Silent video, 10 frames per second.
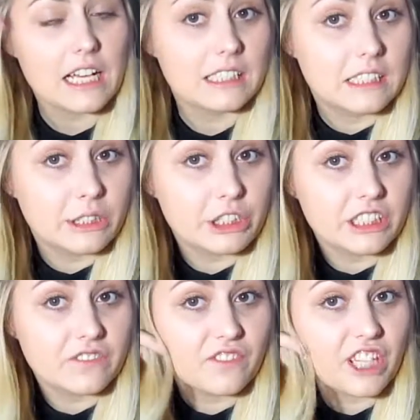a
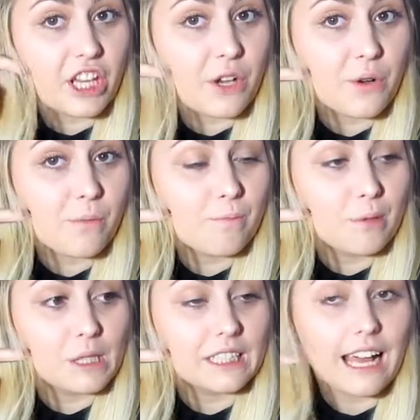serious video,
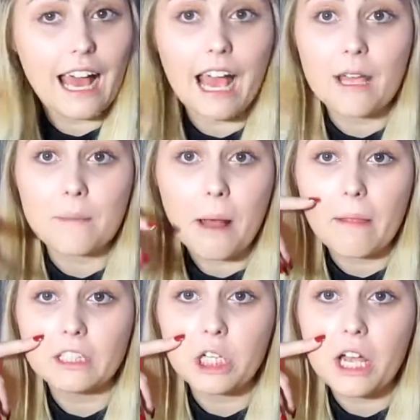but I
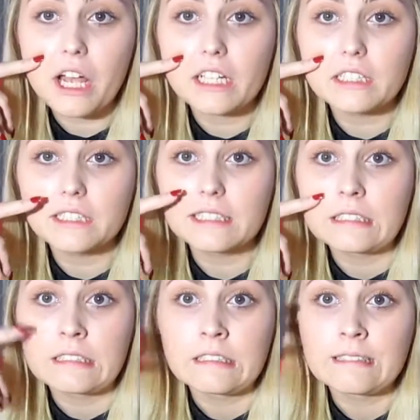apologize.
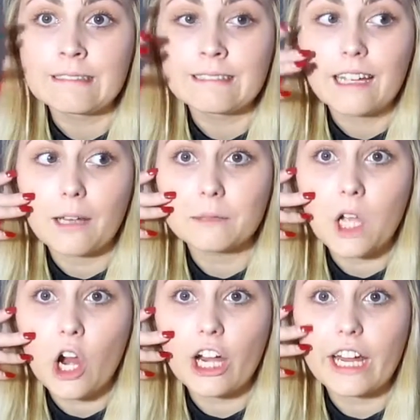I'm
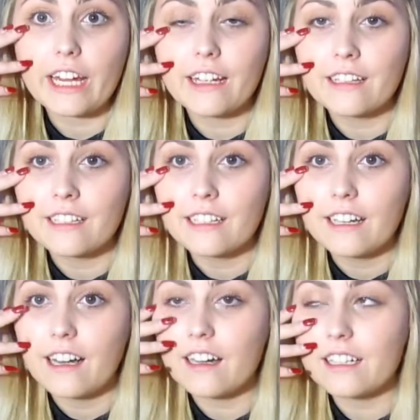
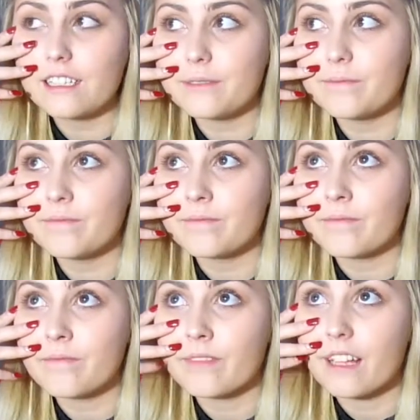sorry.
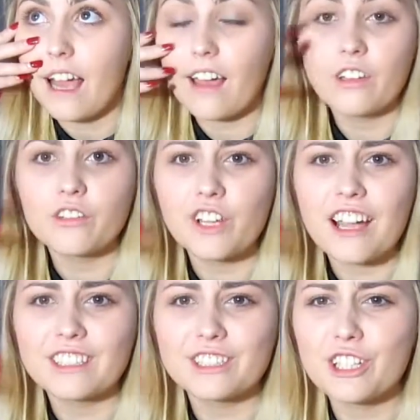I love you
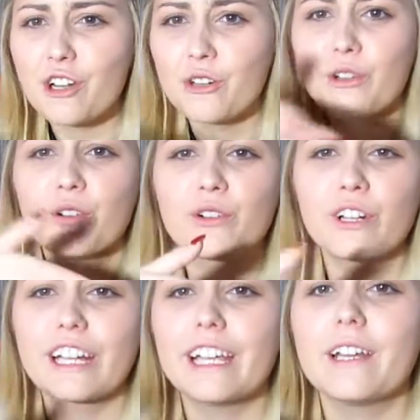guys so
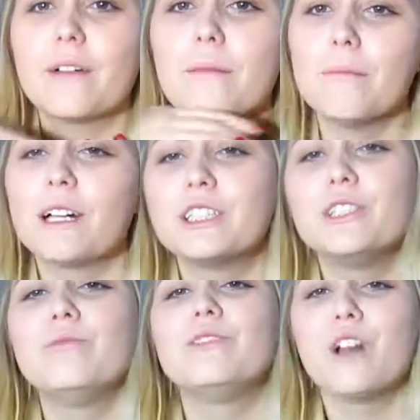freaking
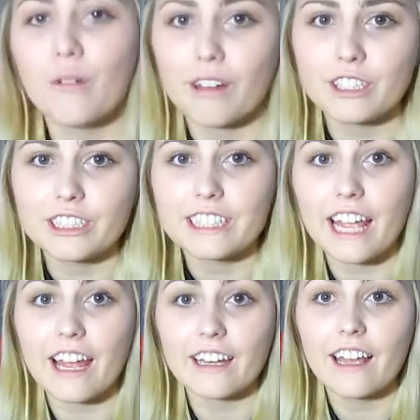much. You don't
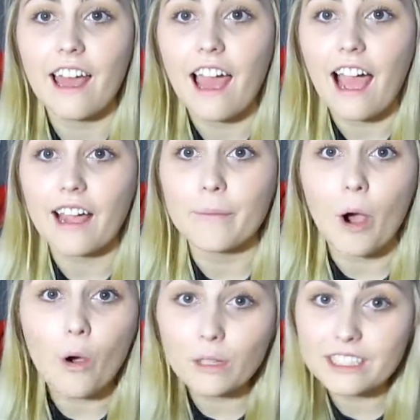understand. I'm
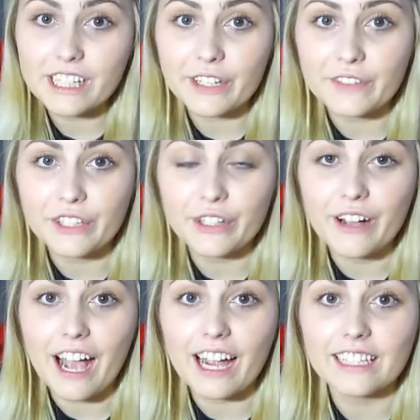always there for you
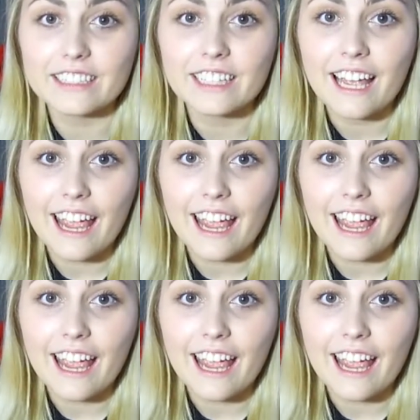guys,